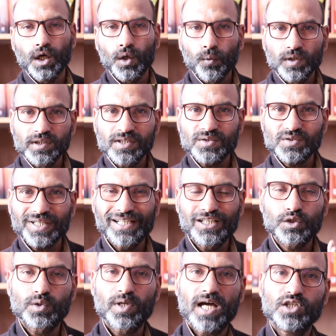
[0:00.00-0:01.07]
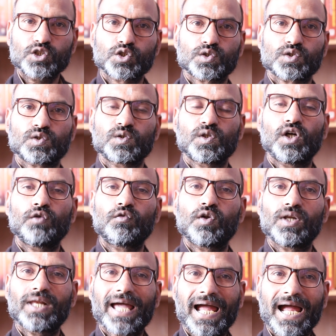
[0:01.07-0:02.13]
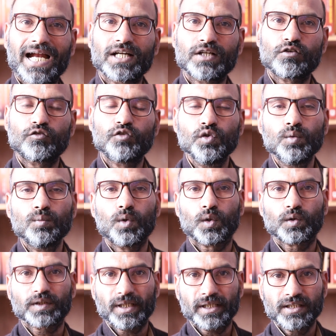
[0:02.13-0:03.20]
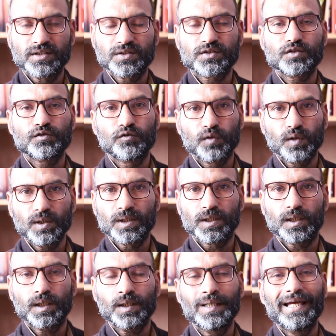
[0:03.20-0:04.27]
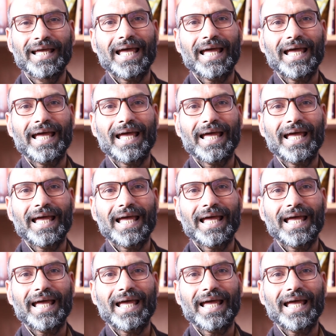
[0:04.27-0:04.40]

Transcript: with this introduction, we'll add few more things further